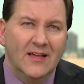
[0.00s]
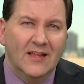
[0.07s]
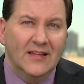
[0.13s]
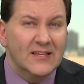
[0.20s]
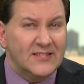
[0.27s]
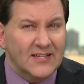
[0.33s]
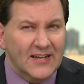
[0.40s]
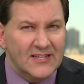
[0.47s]

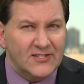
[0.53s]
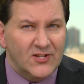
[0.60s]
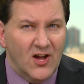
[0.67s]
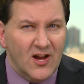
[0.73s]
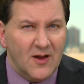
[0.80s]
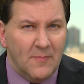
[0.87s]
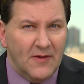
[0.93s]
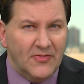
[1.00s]
Lisa, let's
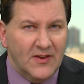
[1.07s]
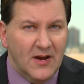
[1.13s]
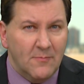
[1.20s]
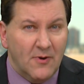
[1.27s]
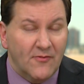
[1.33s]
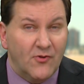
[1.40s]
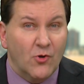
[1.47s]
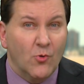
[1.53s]
talk about the
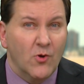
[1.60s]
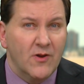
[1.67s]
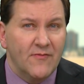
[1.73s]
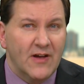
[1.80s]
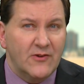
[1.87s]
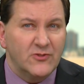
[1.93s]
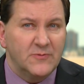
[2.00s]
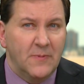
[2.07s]
number of
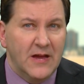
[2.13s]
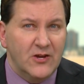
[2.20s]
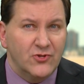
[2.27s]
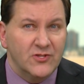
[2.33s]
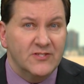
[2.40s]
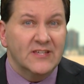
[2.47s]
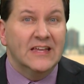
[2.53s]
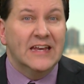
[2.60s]
coronavirus
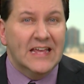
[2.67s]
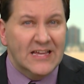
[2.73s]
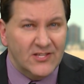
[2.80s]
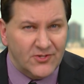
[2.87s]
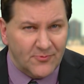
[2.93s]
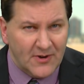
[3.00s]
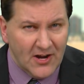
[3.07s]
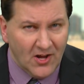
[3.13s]
patients in
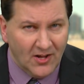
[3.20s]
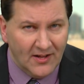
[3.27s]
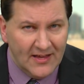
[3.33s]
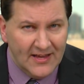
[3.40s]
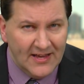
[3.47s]
Israel.